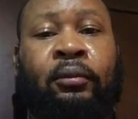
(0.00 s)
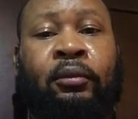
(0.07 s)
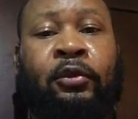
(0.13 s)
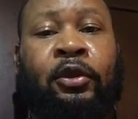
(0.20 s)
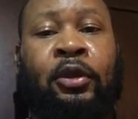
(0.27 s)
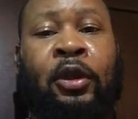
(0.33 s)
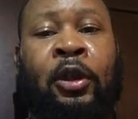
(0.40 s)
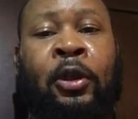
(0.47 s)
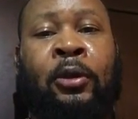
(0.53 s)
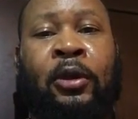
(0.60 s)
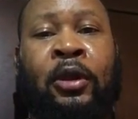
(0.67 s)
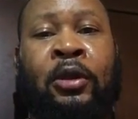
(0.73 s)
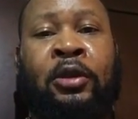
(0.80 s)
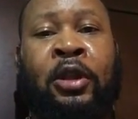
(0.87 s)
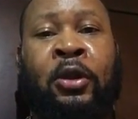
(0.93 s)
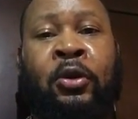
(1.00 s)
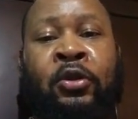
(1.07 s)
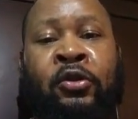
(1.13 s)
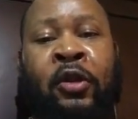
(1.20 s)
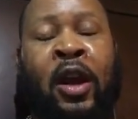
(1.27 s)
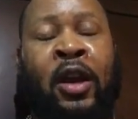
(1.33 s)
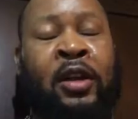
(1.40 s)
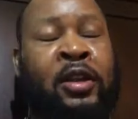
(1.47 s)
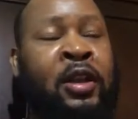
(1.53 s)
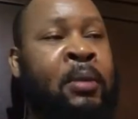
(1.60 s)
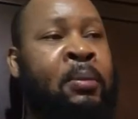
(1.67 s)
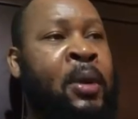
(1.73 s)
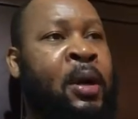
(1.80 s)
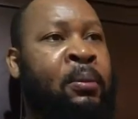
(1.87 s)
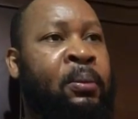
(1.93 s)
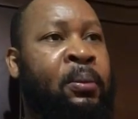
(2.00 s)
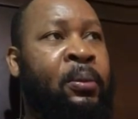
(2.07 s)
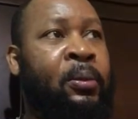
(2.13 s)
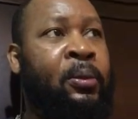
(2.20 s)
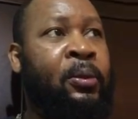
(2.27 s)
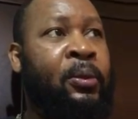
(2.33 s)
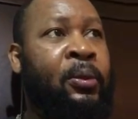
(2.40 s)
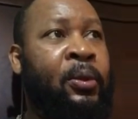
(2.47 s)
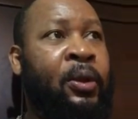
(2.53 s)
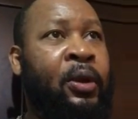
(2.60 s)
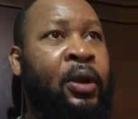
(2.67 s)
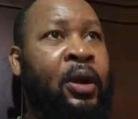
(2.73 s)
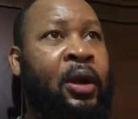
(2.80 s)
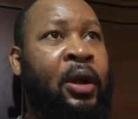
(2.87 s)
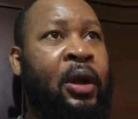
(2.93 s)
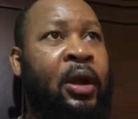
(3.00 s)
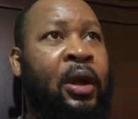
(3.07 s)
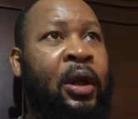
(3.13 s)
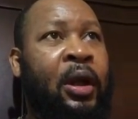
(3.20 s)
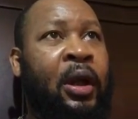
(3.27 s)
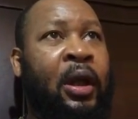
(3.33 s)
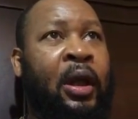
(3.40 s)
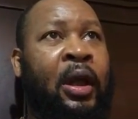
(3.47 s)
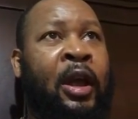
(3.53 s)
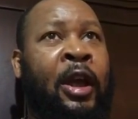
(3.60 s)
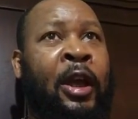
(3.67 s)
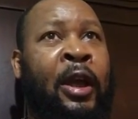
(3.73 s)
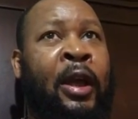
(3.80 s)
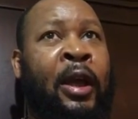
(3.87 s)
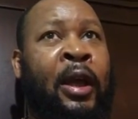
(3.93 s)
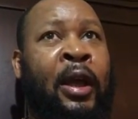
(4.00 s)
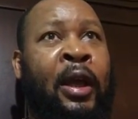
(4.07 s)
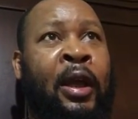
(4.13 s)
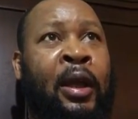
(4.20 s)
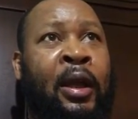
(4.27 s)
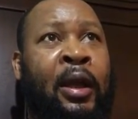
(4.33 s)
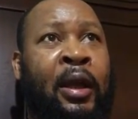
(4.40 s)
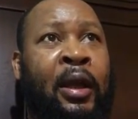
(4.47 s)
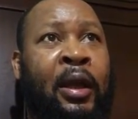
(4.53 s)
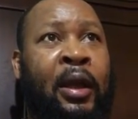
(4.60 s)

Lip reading: Because they was rounding them up. And